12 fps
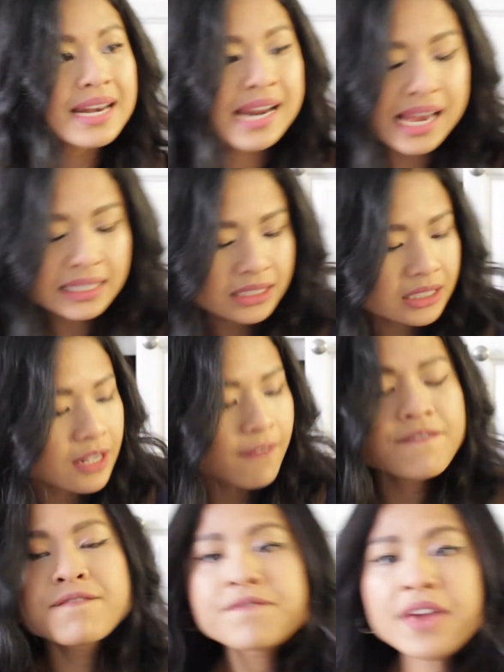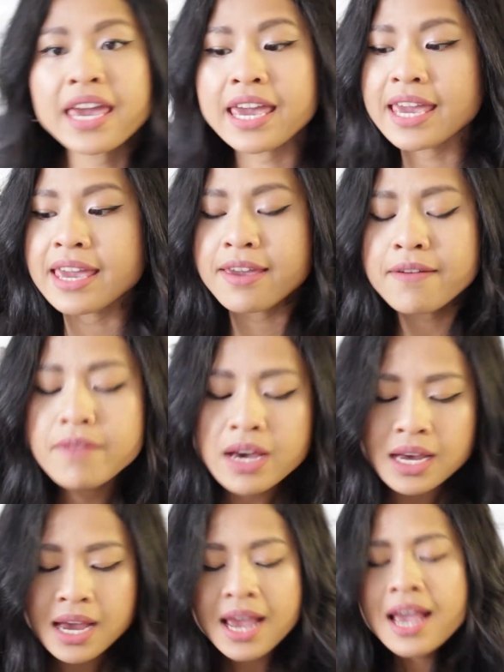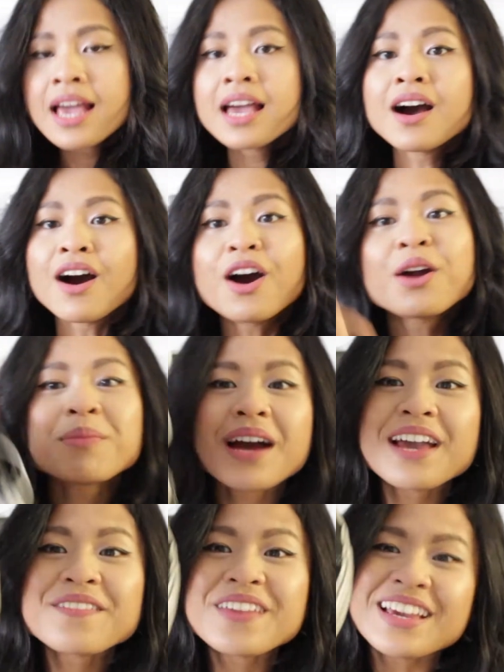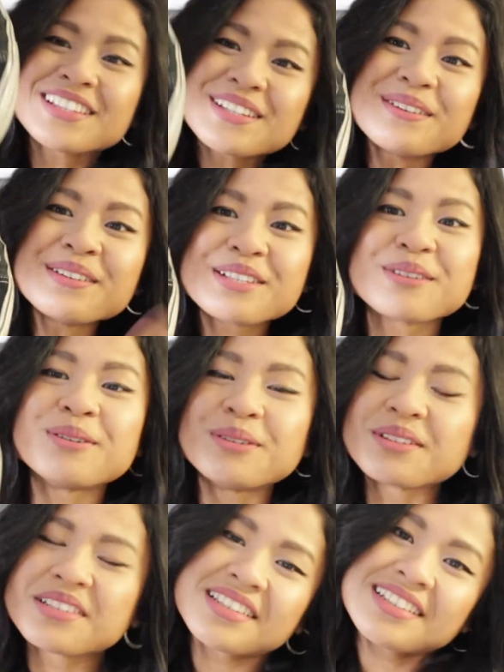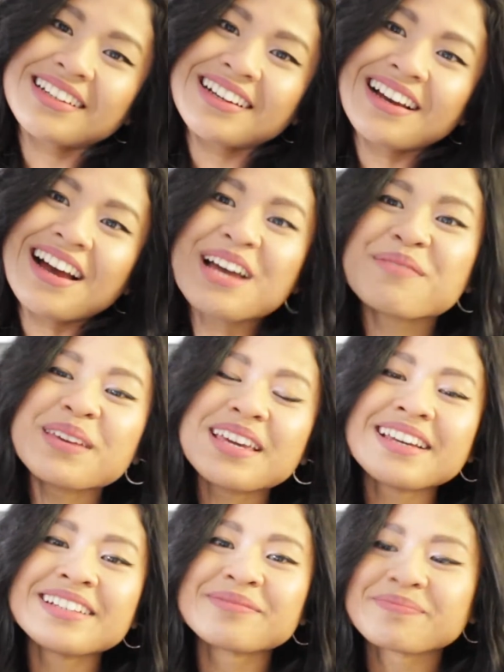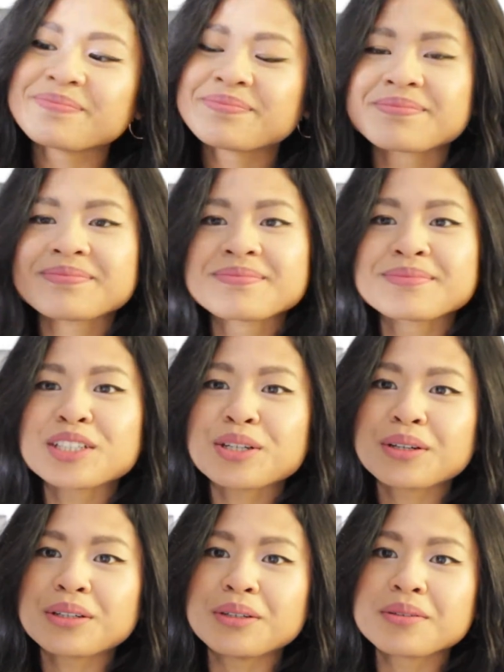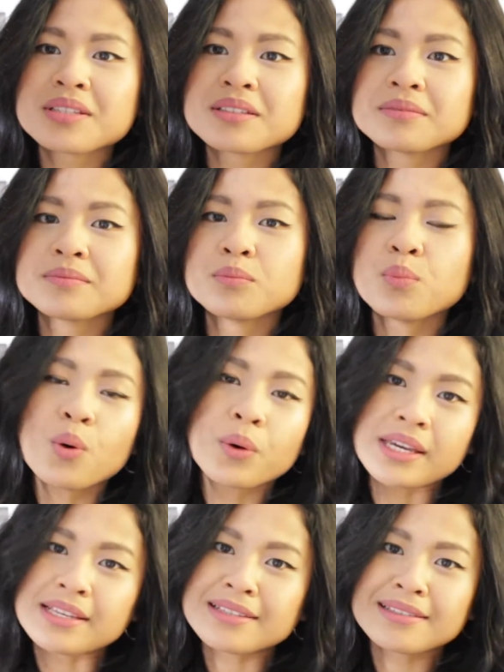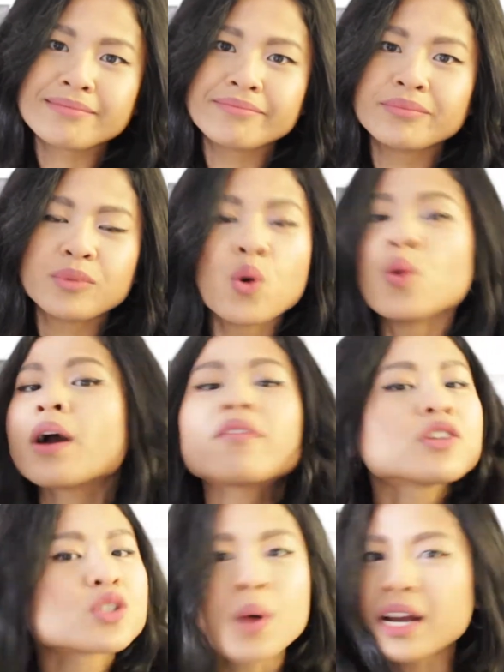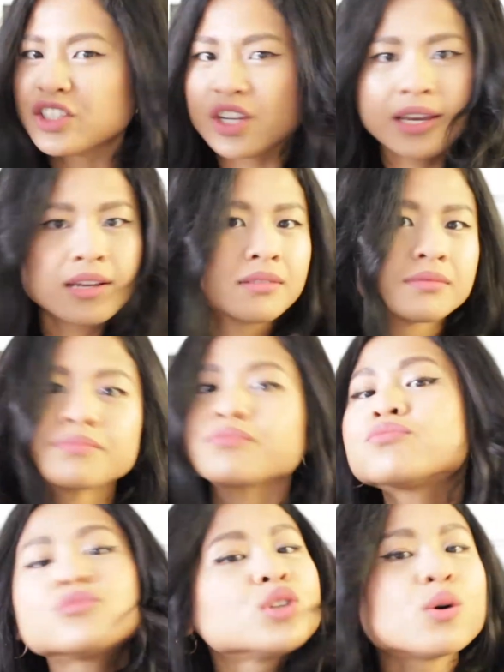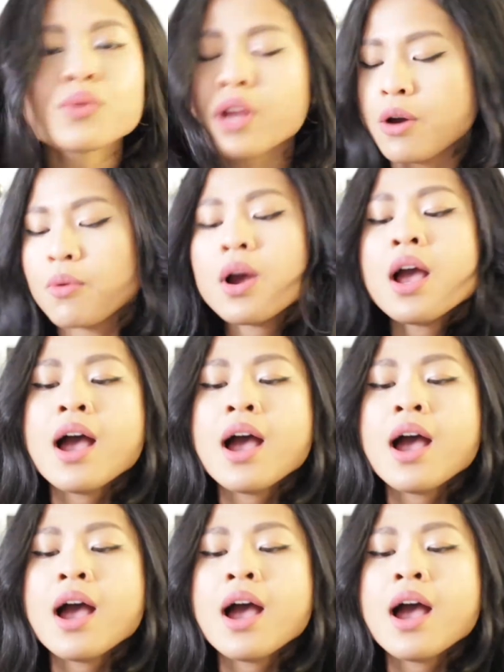Next fave are my Vans Old Skools. I mean, girls, boys, whoever's watching, don't know.